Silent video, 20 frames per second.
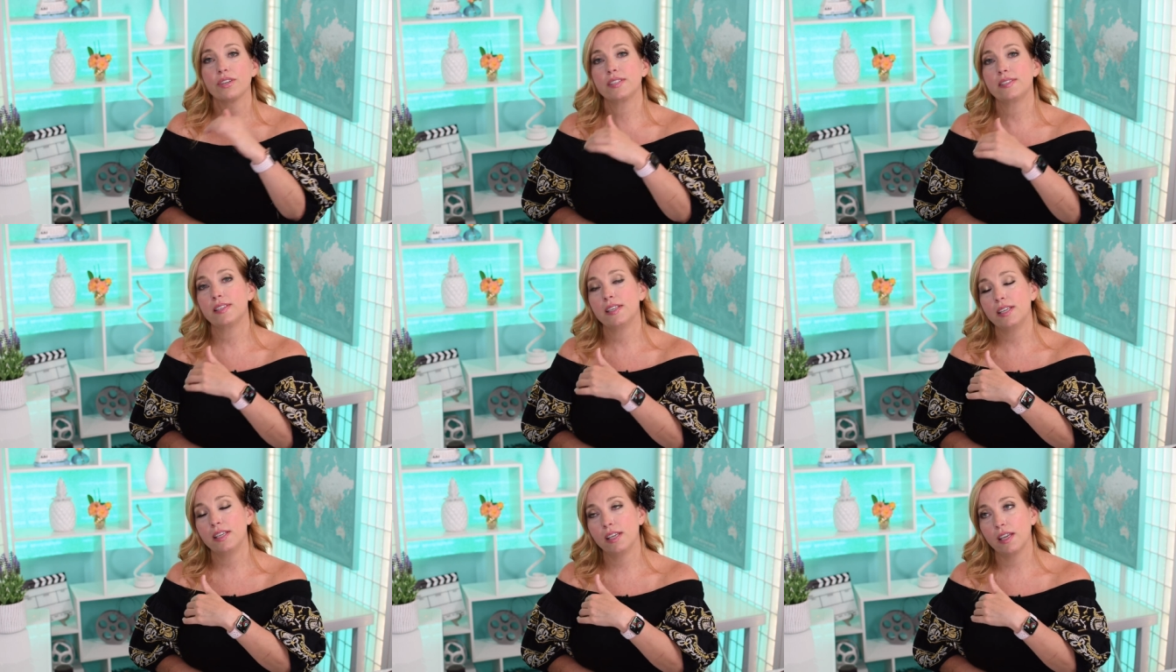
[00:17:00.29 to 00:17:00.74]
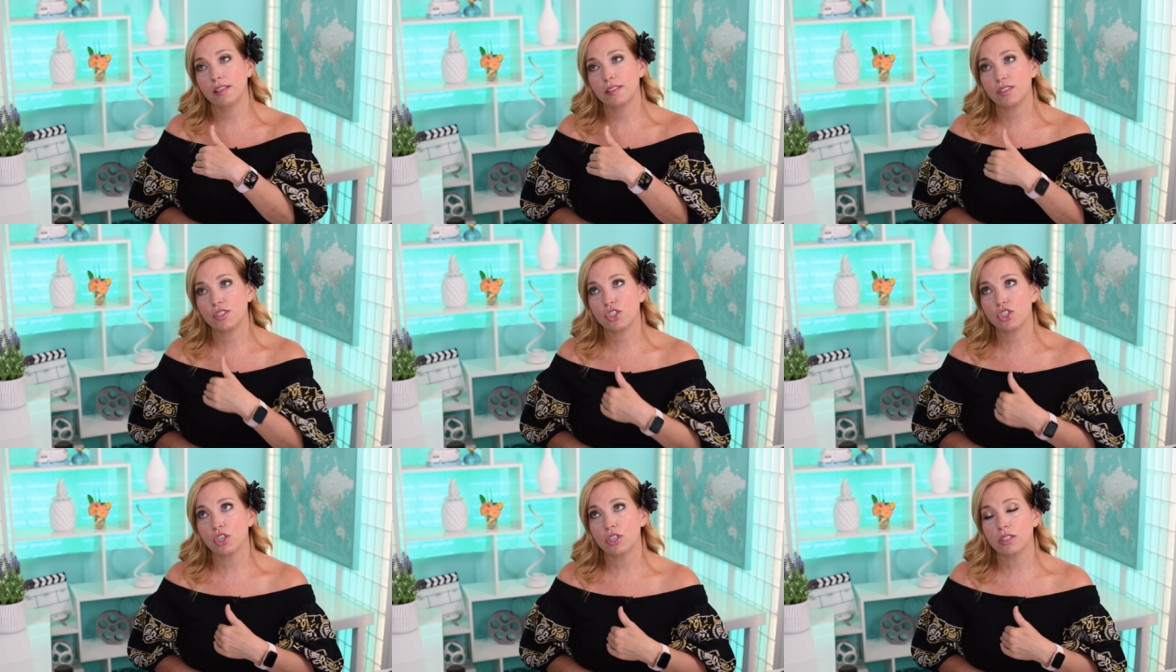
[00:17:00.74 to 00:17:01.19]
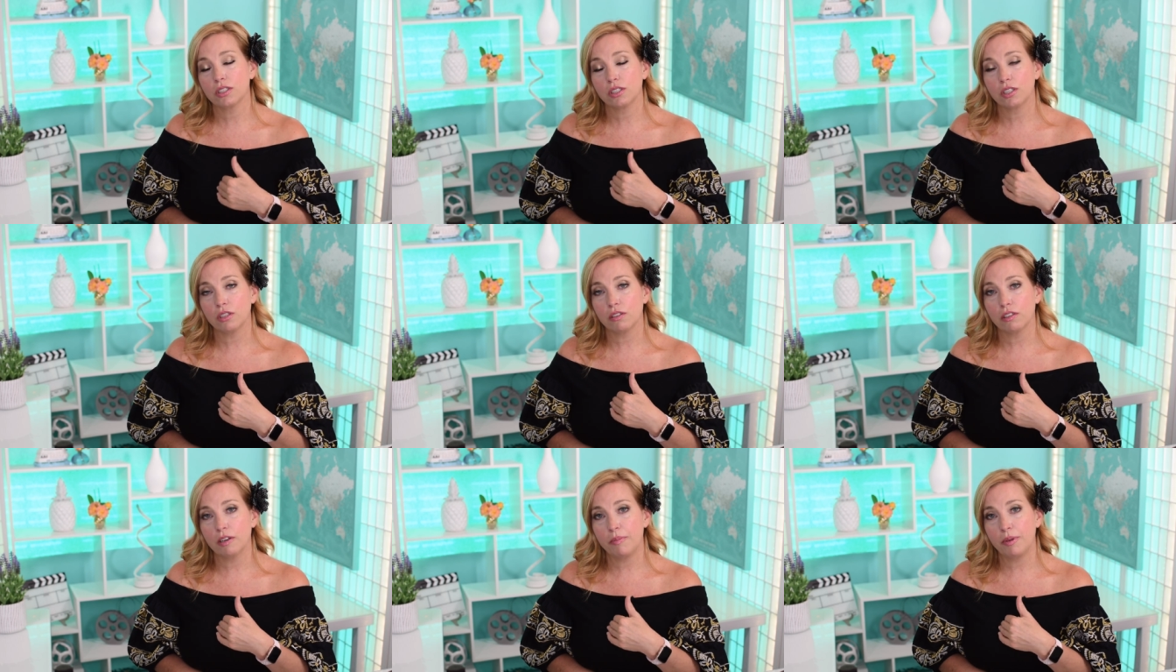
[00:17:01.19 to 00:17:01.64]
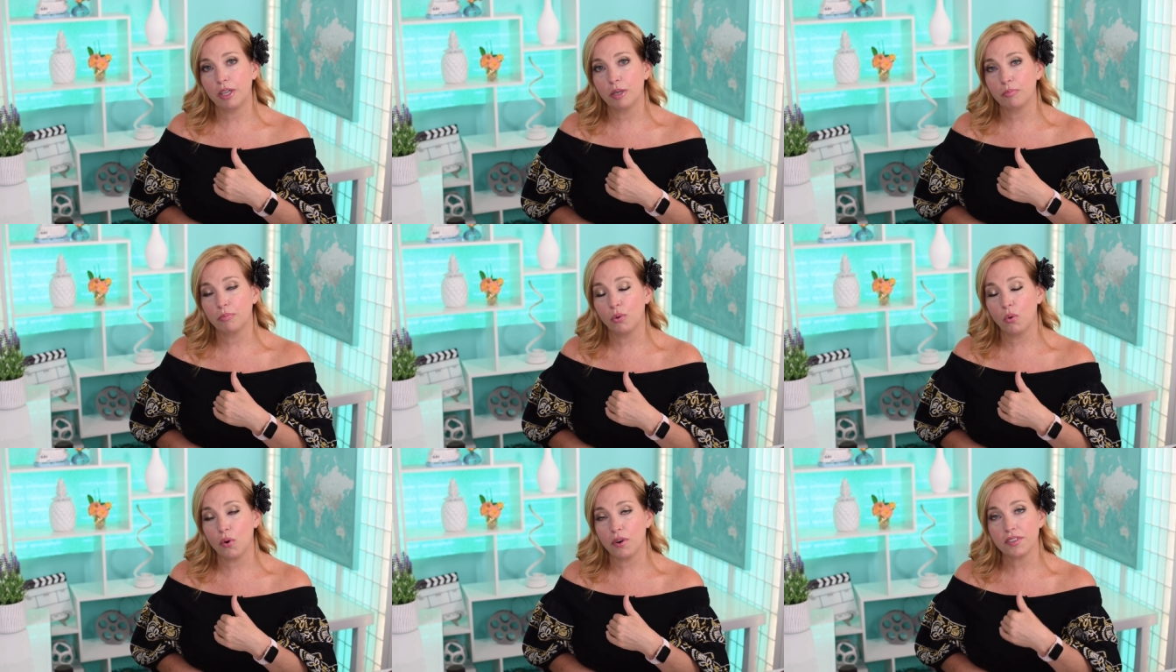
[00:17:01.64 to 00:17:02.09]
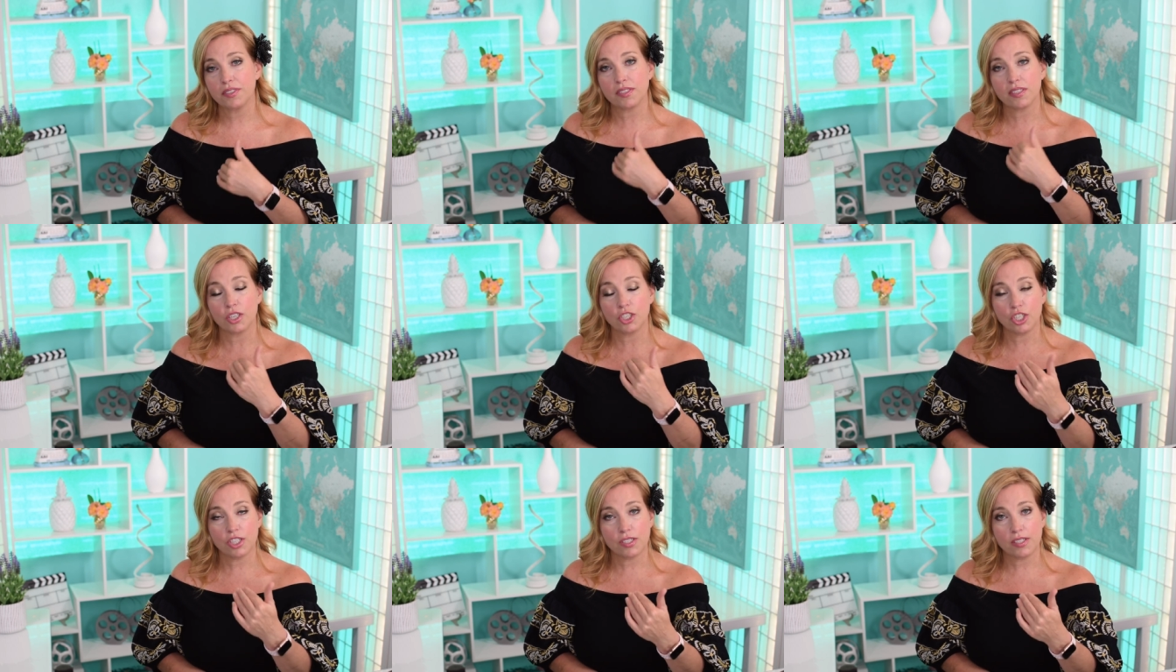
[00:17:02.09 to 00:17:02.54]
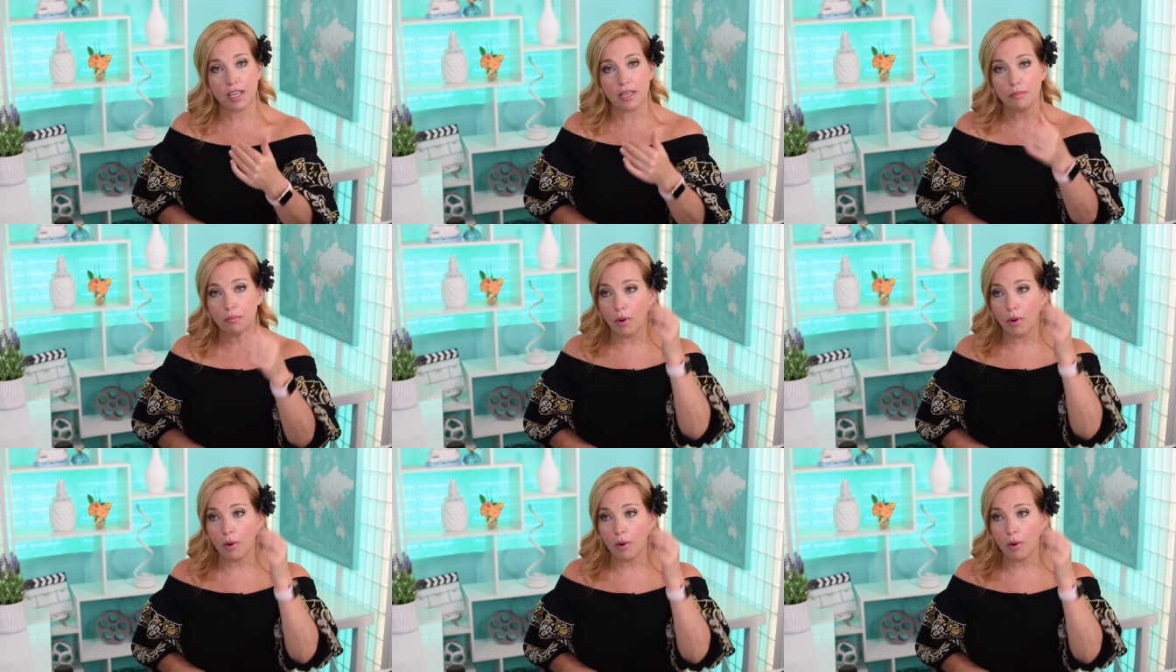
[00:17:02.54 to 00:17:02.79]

seeing in certain Caribbean ports, such as St.